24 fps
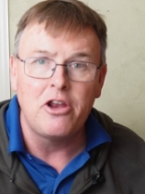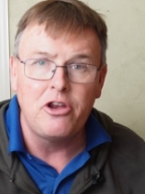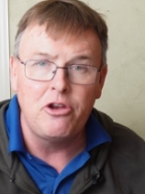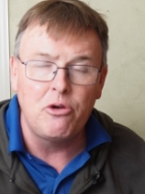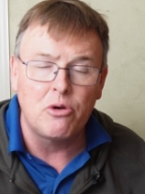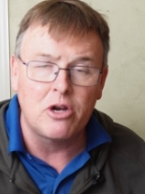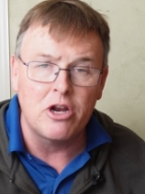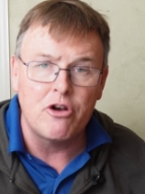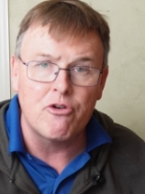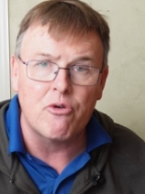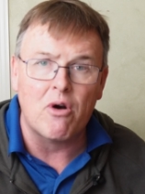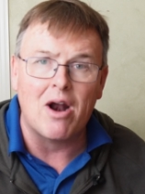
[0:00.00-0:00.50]

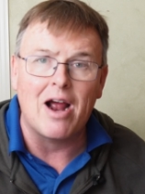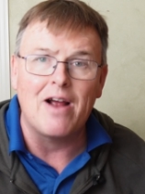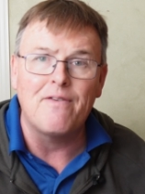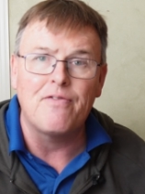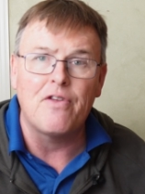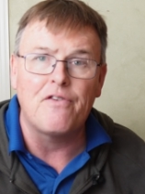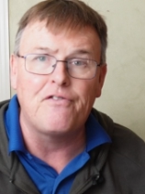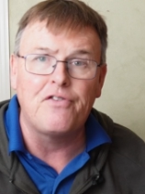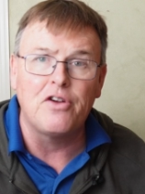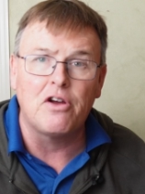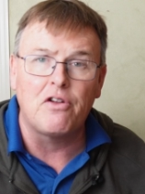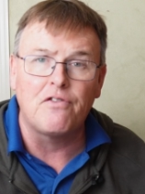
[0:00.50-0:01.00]
You can drive
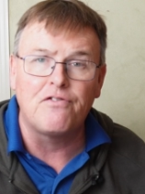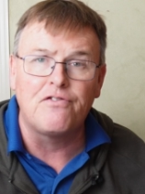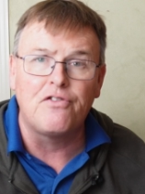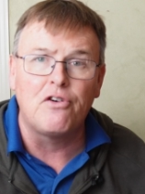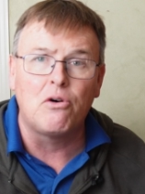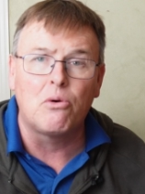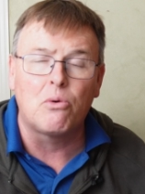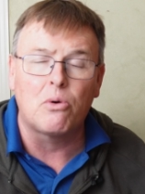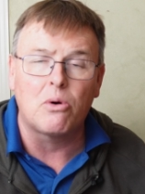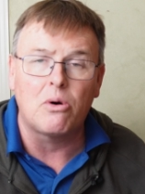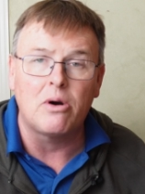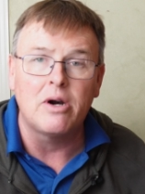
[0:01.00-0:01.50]
the field
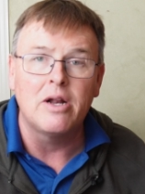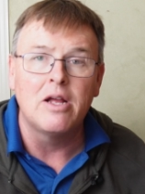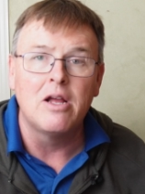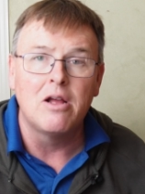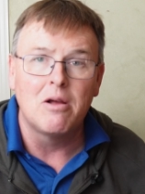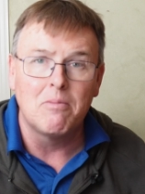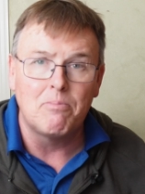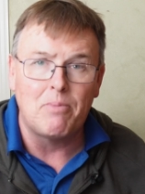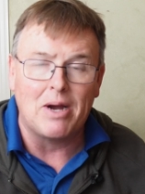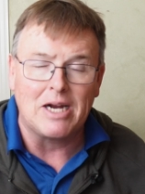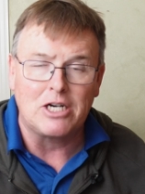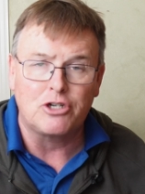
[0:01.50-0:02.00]
forward
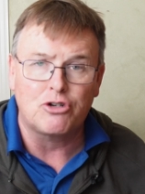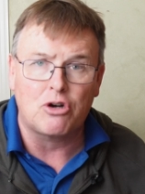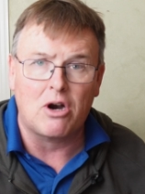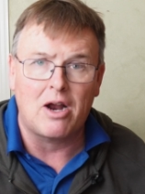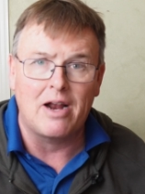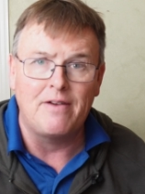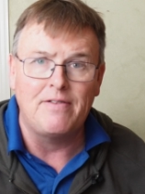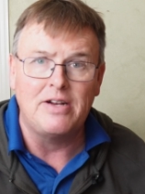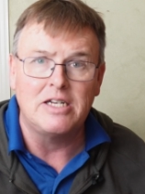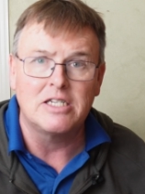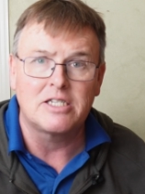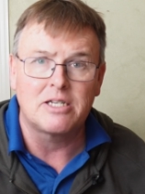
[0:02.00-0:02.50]
by
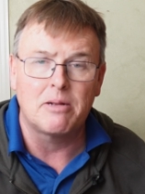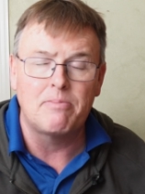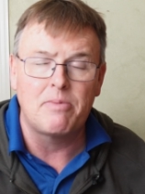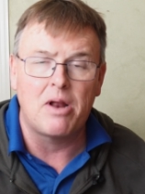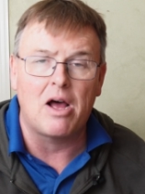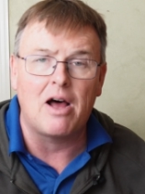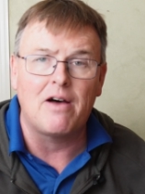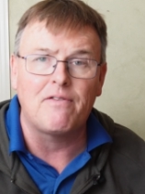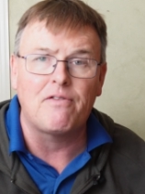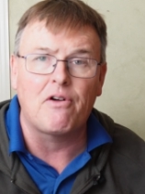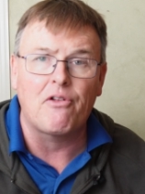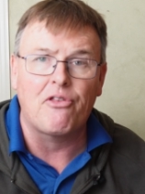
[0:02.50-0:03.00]
trying some
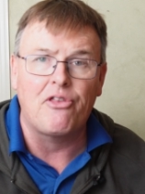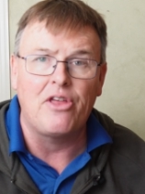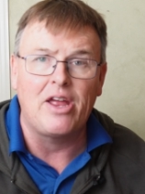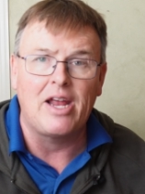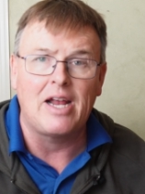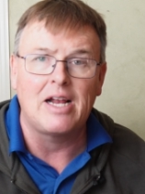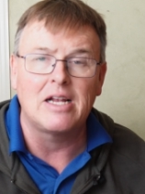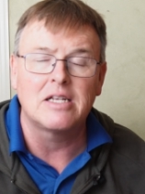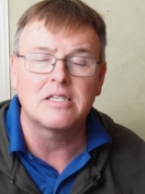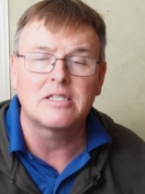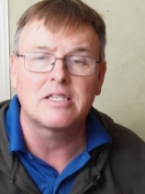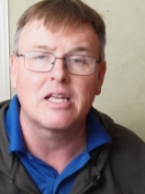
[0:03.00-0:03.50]
novel
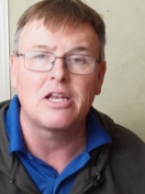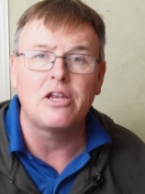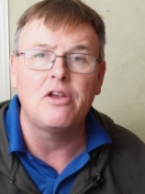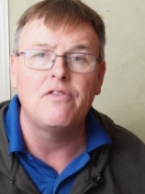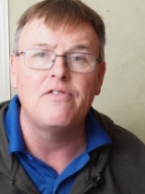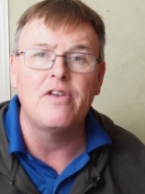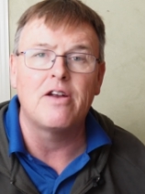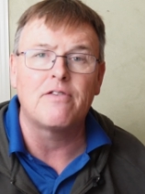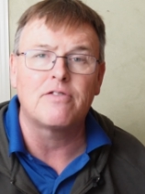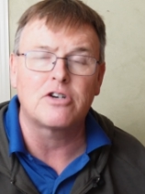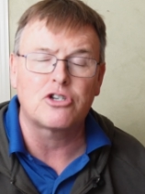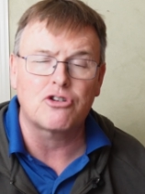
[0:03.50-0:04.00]
things that
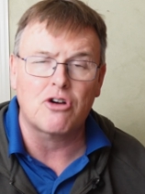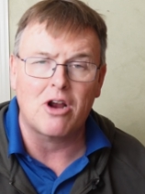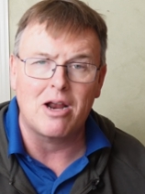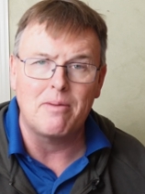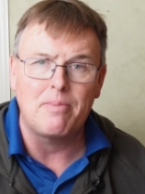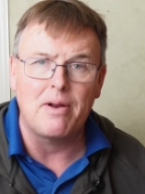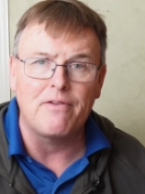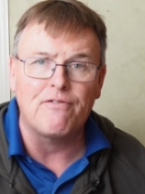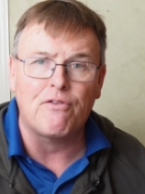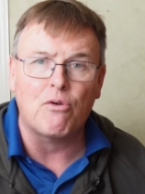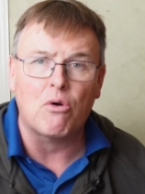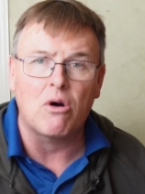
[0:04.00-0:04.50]
you've never
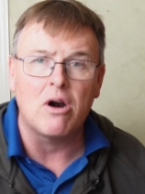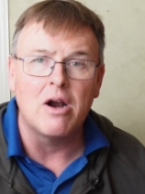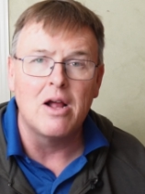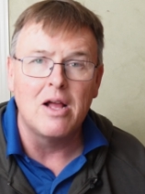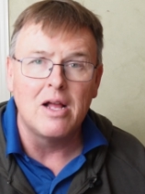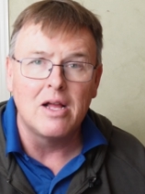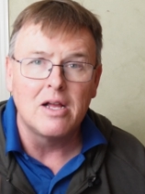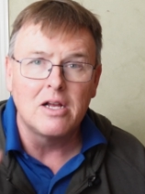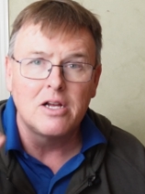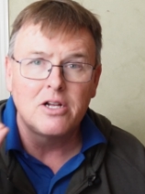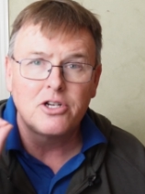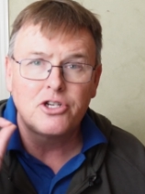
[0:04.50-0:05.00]
tried before.
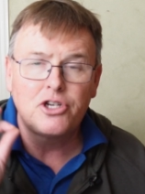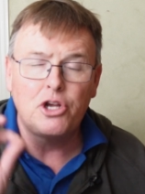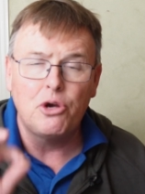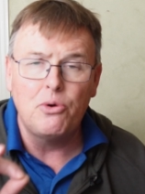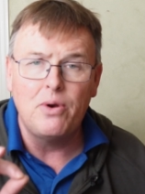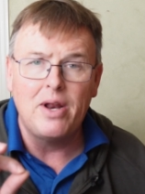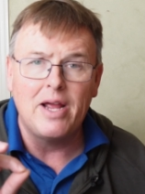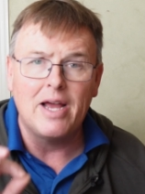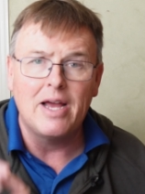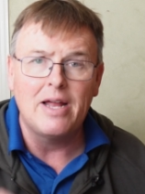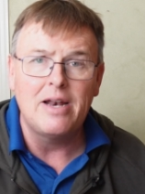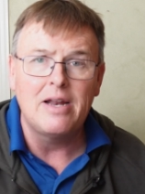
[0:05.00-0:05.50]

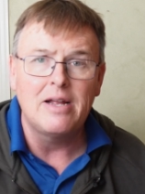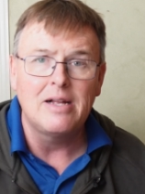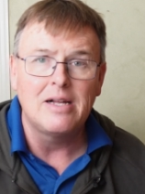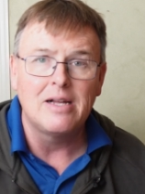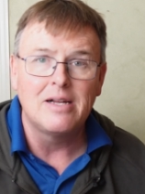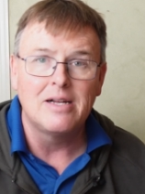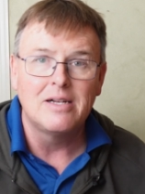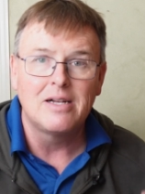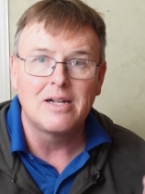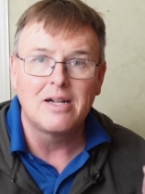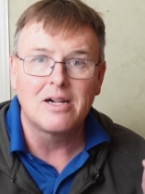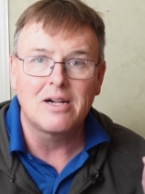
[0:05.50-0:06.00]
Tune in,
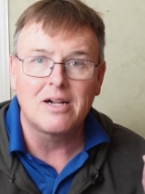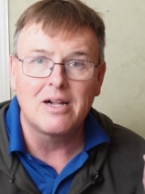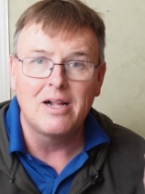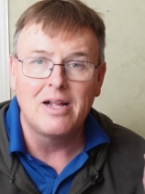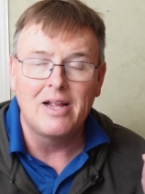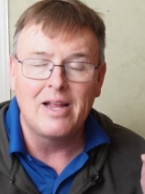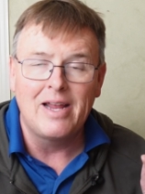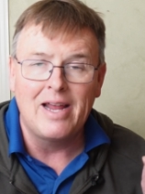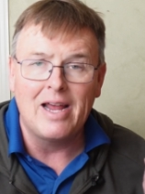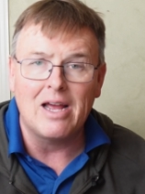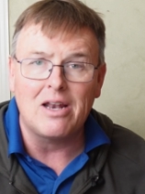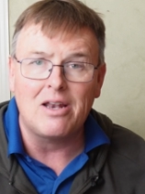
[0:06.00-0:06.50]

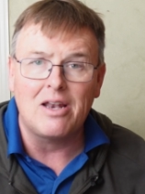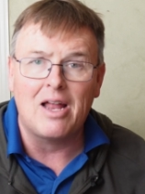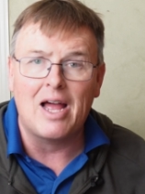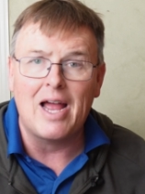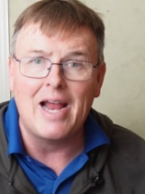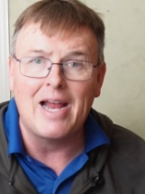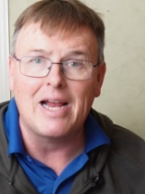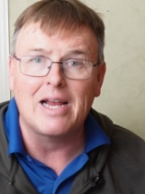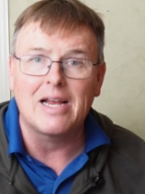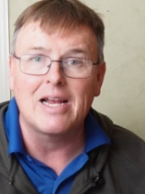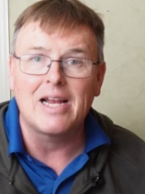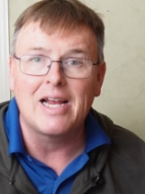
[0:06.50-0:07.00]
hit
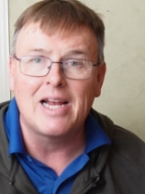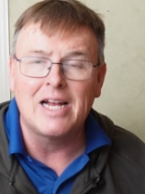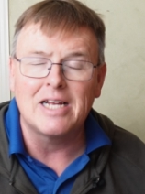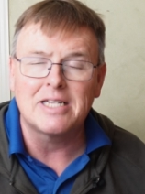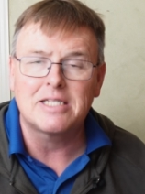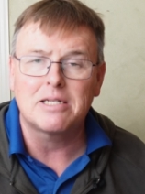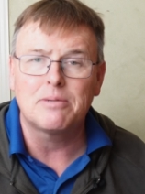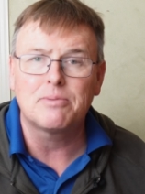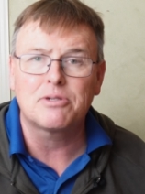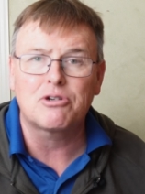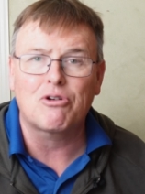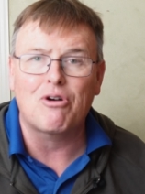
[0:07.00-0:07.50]
like,
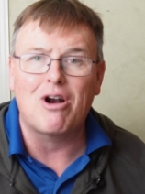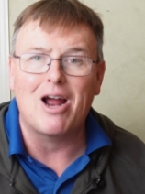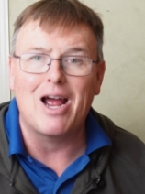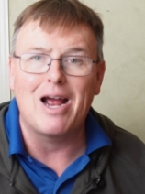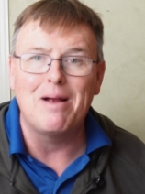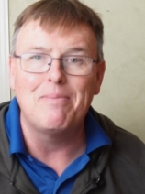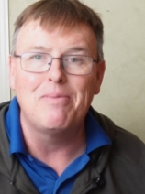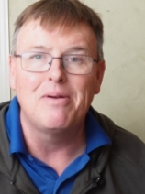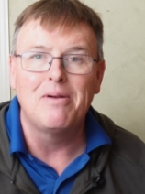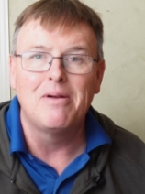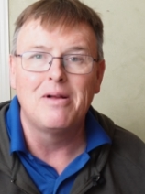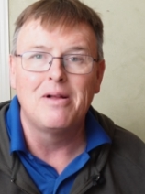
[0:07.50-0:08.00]
hit
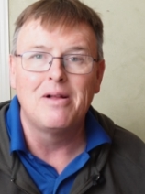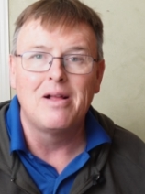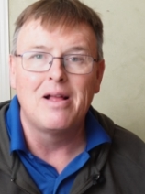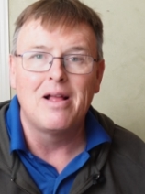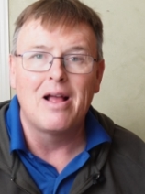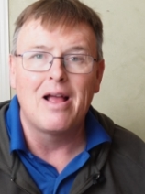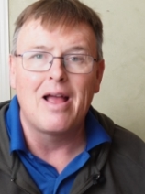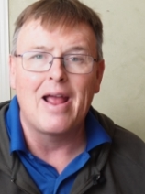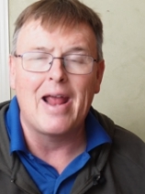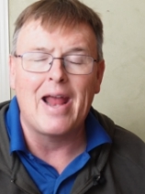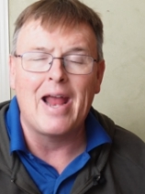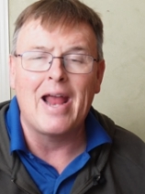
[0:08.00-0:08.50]
subscribe,
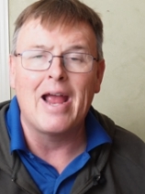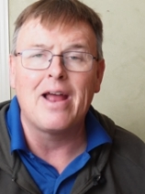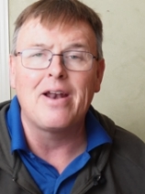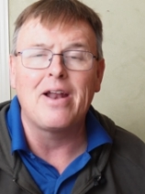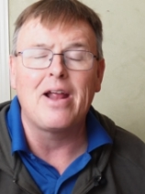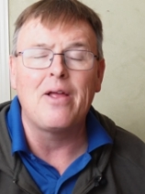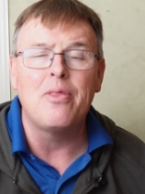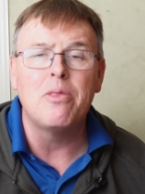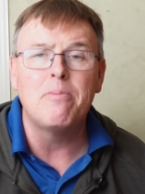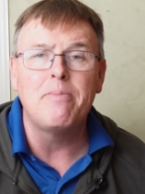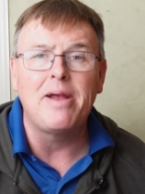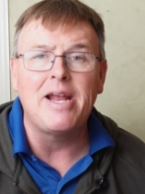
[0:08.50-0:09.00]
and
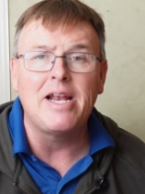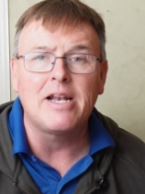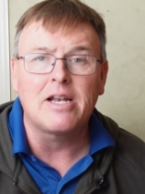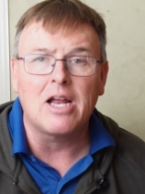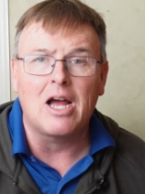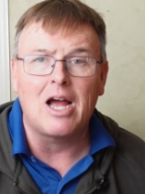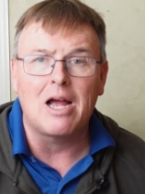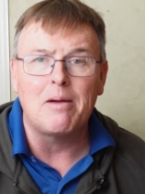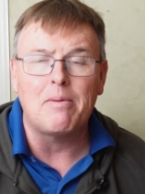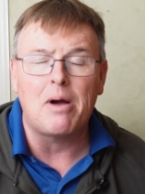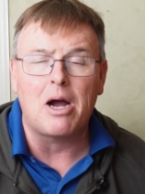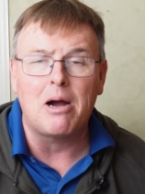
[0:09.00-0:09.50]
in the
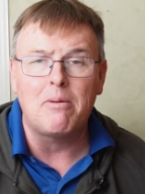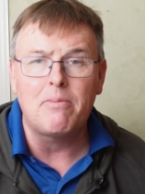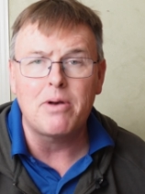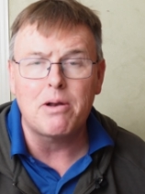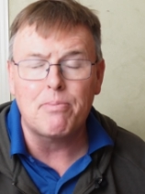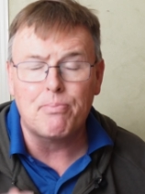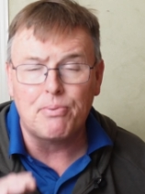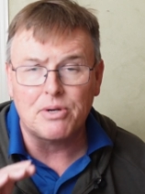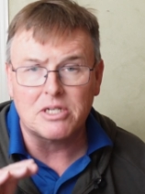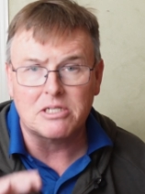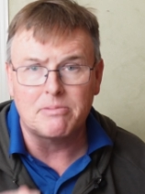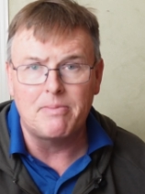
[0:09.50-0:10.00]
meantime, I'm
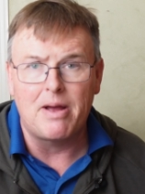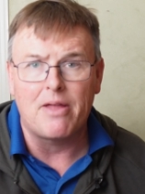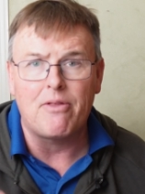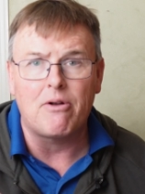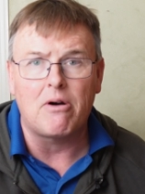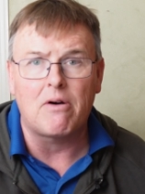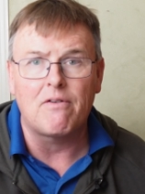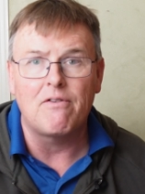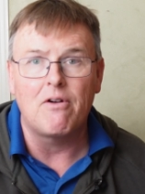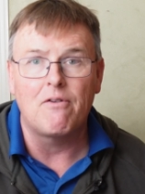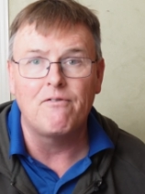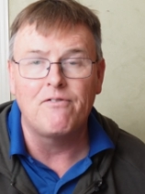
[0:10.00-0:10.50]
gonna put some
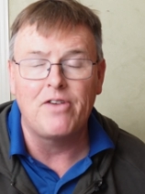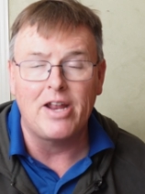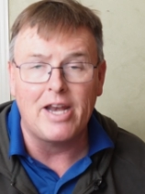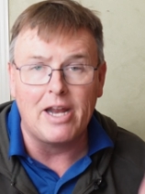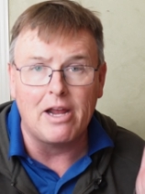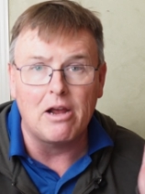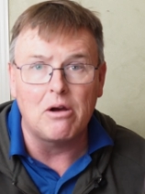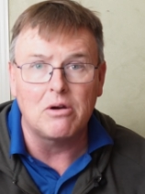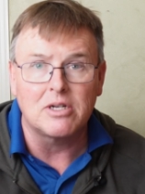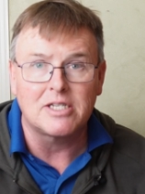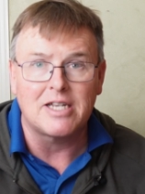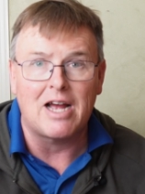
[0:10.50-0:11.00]
other
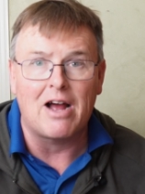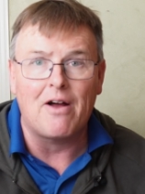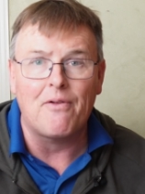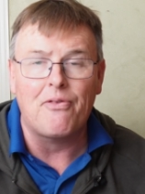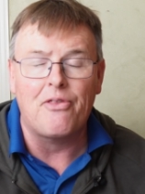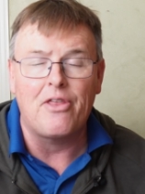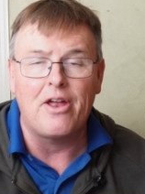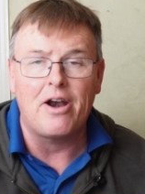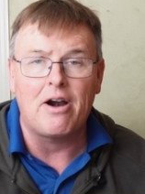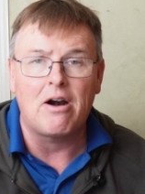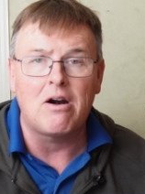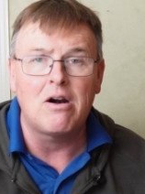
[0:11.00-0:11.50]
videos
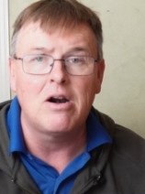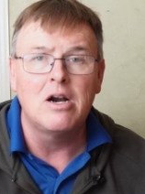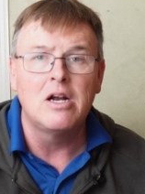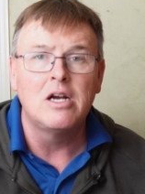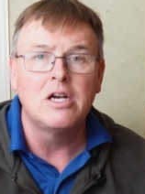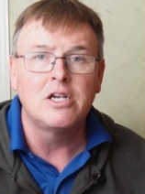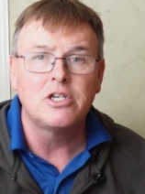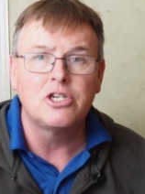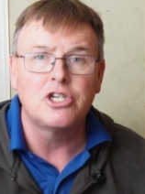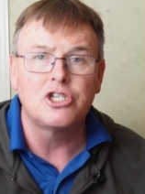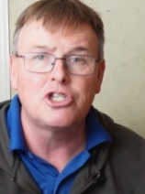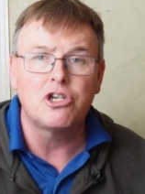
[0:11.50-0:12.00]
out there
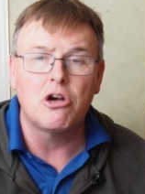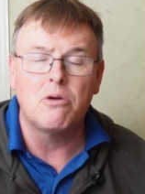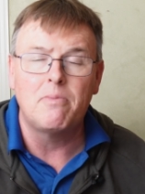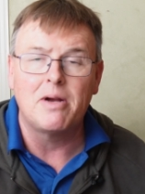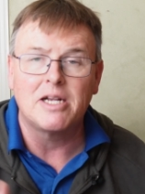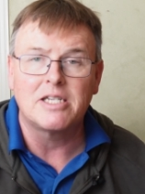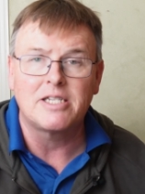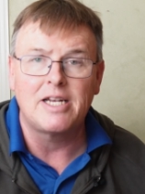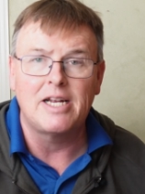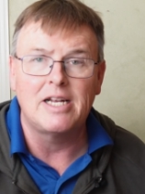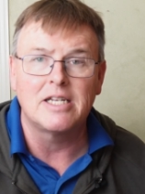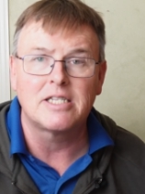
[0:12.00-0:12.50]
to show
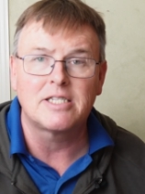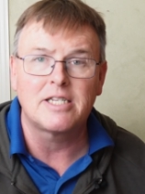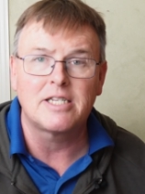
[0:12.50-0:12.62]
my C N